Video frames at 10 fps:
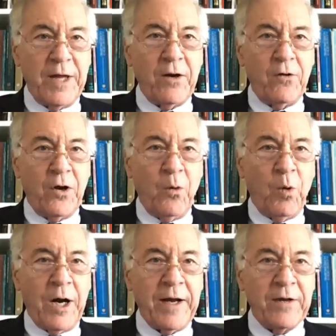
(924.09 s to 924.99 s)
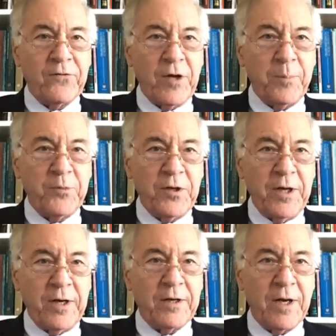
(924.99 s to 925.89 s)
They don't know why it's
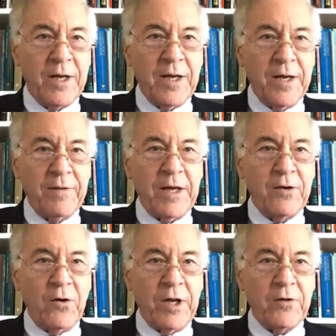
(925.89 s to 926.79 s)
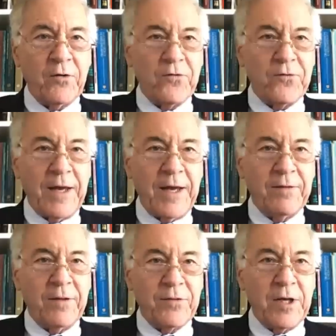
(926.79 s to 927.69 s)
uptick, and they don't
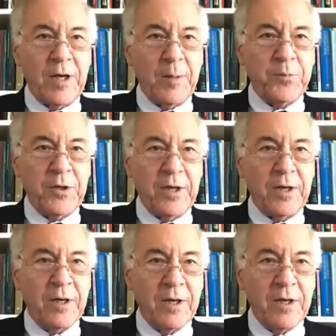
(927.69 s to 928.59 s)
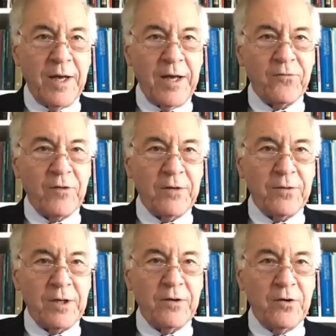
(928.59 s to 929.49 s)
understand that the uptick has
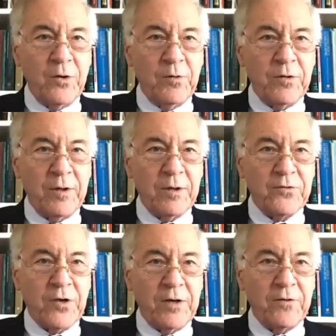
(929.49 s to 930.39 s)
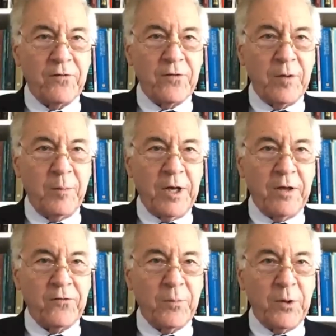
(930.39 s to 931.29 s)
nothing to do with the changes in the
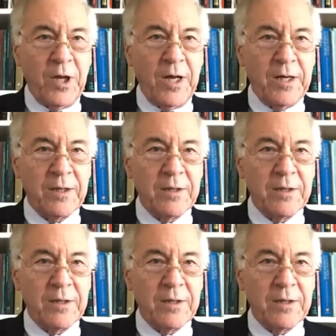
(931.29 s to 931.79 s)
money supply.